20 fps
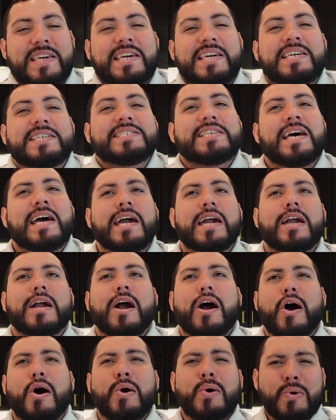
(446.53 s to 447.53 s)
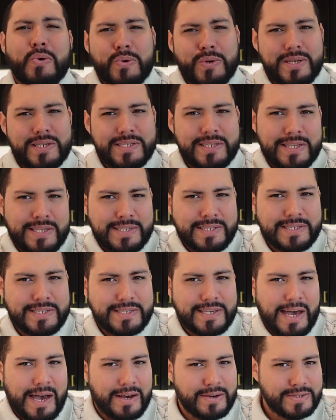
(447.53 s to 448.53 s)
He's like, oh, is
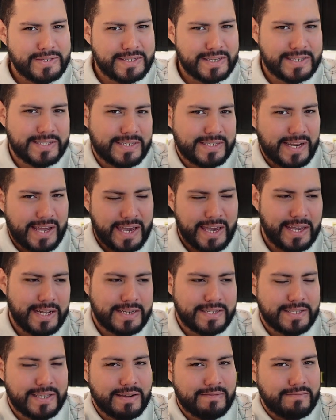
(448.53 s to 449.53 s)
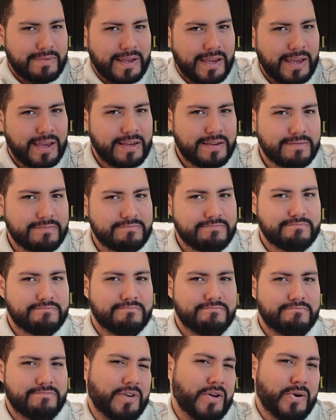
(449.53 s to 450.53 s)
this house staged? I'm like,
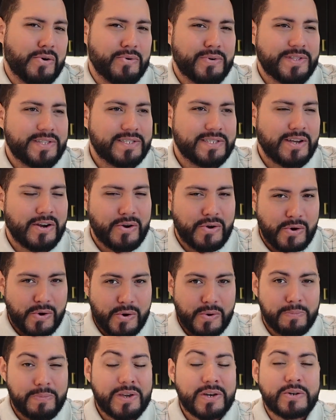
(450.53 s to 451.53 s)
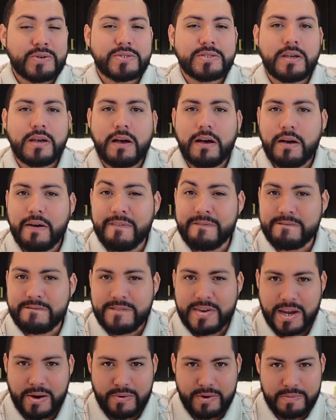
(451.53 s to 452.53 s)
no, it's our home. He goes,
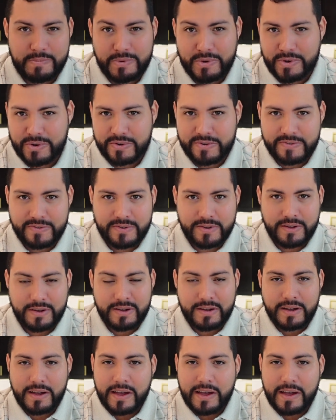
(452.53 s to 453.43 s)
very beautiful,